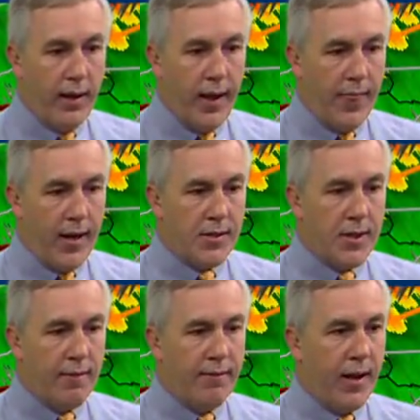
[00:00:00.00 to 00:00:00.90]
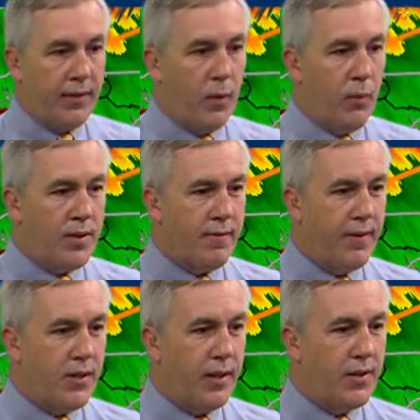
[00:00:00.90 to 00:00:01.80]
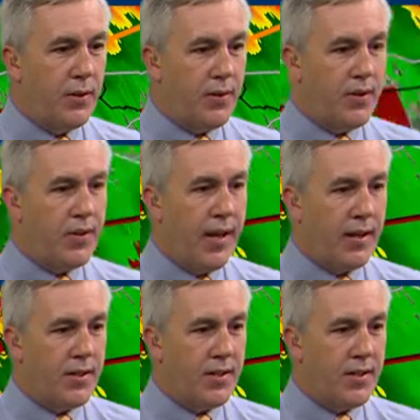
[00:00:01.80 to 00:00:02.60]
that is in effect that runs officially till 6.